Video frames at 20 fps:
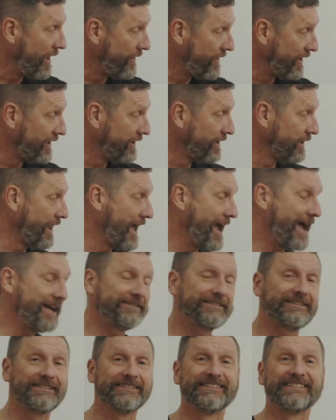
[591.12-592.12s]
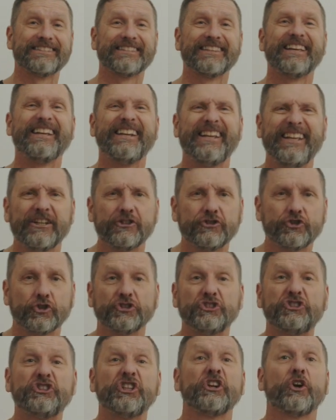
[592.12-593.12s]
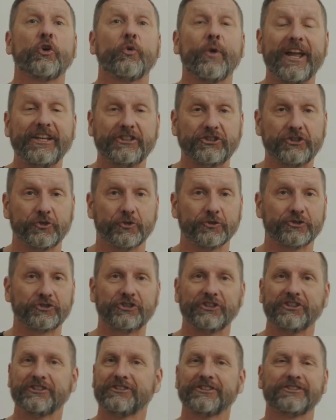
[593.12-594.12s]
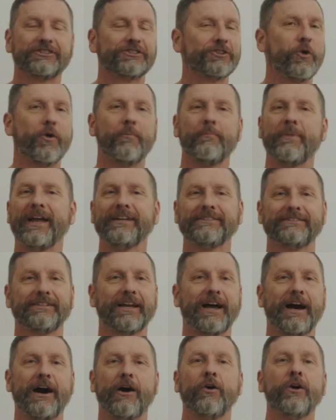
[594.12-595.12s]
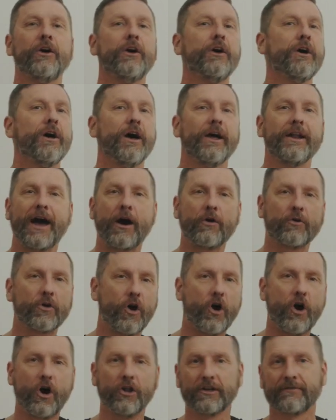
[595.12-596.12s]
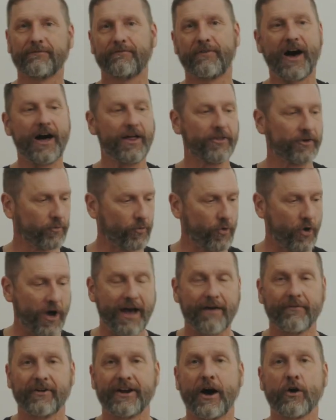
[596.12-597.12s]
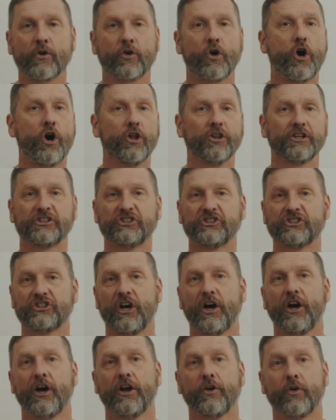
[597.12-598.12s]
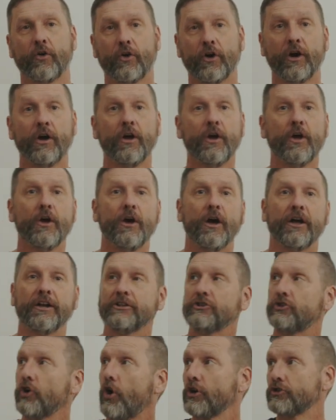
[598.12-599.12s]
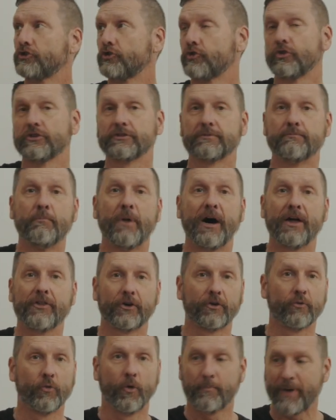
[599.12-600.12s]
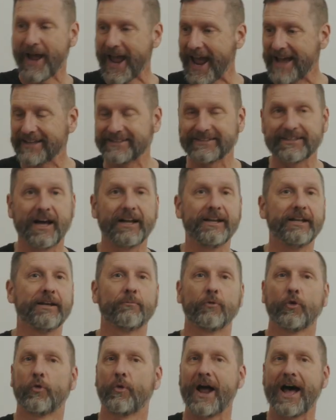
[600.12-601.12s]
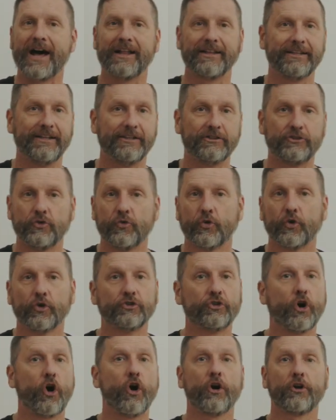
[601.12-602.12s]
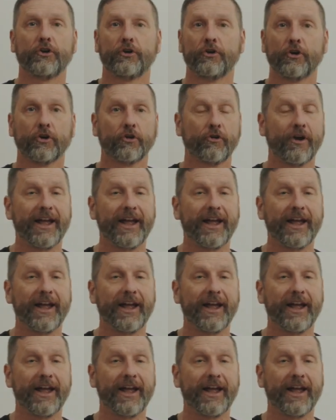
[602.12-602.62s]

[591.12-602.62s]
And then last is lineage or generational sins. It's so amazing how an alcoholic father will have an alcoholic son or an adulterous mother will pass on immorality to her daughter or